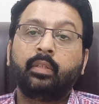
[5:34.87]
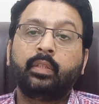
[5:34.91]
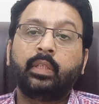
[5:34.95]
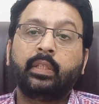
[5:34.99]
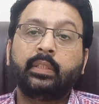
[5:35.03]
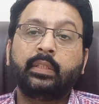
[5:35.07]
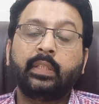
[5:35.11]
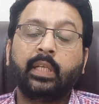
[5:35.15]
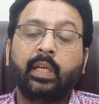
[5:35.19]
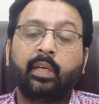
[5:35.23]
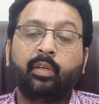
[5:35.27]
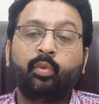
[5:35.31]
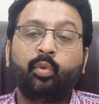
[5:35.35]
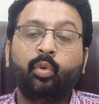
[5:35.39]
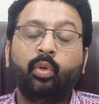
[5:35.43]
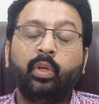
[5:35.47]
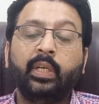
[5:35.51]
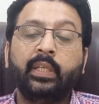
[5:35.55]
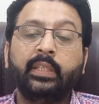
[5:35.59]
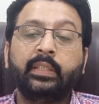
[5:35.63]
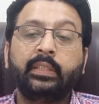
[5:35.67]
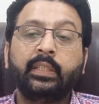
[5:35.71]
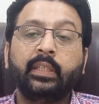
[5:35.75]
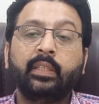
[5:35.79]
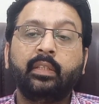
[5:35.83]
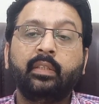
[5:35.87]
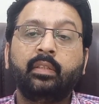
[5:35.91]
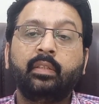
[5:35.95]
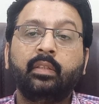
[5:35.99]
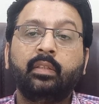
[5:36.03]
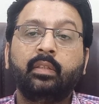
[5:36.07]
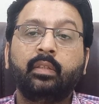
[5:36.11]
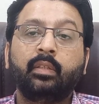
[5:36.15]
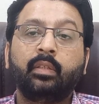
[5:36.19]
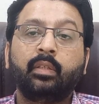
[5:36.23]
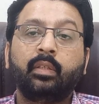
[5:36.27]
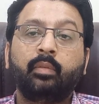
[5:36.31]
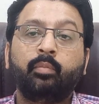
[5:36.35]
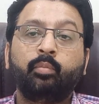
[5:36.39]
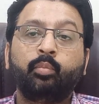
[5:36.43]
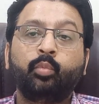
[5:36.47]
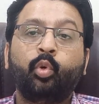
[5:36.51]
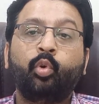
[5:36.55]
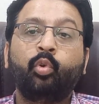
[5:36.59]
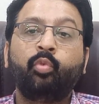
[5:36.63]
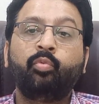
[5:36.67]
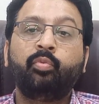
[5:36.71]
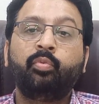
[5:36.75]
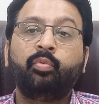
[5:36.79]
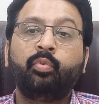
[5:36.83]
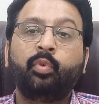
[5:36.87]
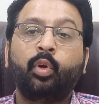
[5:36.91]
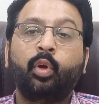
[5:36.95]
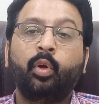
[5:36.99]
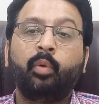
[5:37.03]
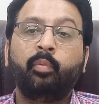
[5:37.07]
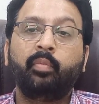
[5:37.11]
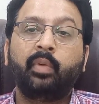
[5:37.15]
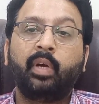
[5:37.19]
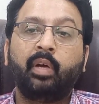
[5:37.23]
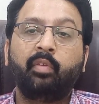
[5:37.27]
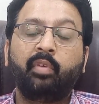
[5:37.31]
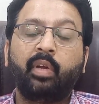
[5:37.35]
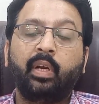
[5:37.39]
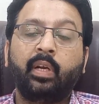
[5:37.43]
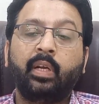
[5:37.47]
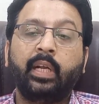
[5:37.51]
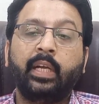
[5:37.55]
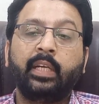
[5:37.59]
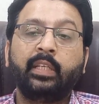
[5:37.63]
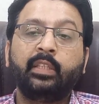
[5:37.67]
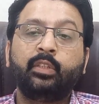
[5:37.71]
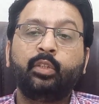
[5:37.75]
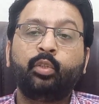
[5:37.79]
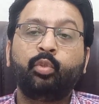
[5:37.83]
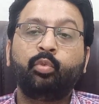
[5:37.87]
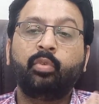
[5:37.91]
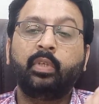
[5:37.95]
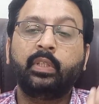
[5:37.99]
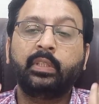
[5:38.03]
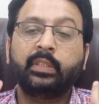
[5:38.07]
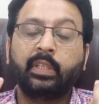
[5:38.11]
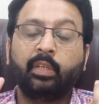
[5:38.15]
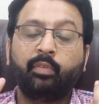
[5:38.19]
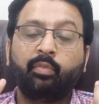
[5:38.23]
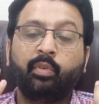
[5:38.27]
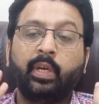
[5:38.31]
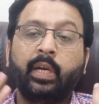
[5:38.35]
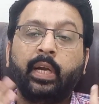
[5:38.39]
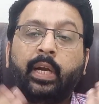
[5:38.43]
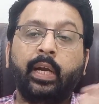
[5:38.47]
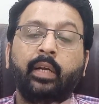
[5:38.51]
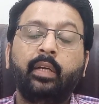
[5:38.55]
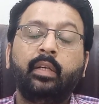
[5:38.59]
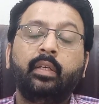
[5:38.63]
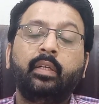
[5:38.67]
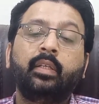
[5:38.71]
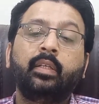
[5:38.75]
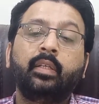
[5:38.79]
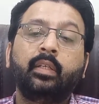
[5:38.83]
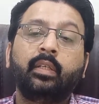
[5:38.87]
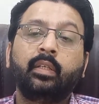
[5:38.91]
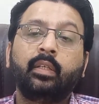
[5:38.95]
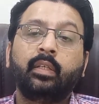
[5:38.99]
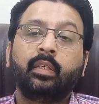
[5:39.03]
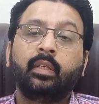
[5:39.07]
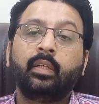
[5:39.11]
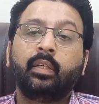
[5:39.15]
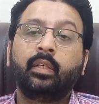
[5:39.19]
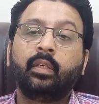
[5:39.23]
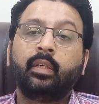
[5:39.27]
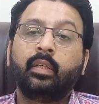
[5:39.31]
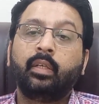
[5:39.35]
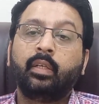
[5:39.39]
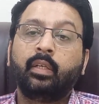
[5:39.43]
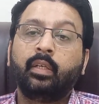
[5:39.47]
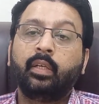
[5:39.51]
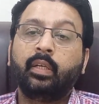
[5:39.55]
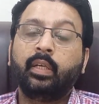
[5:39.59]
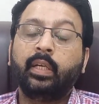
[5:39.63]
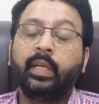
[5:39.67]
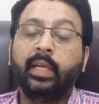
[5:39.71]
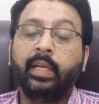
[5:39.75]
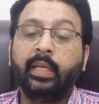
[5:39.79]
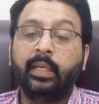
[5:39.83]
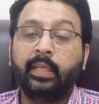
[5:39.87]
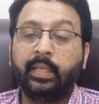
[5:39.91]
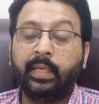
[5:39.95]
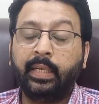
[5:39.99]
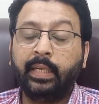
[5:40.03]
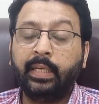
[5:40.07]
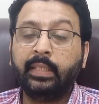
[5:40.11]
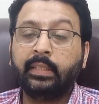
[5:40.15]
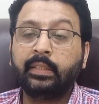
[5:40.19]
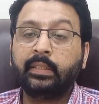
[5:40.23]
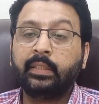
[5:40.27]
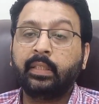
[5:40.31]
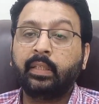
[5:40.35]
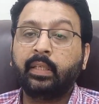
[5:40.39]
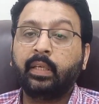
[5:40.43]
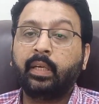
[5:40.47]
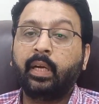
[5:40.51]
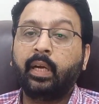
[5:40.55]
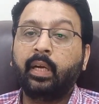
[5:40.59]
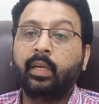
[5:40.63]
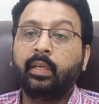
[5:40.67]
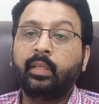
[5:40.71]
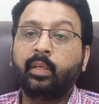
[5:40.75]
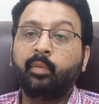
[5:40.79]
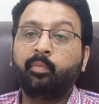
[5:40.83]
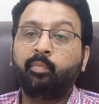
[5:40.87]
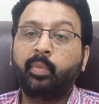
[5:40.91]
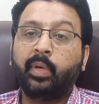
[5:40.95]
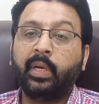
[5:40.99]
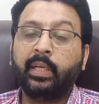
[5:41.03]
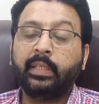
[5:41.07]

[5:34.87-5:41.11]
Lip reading: the circulation move from our legs towards our head increase and the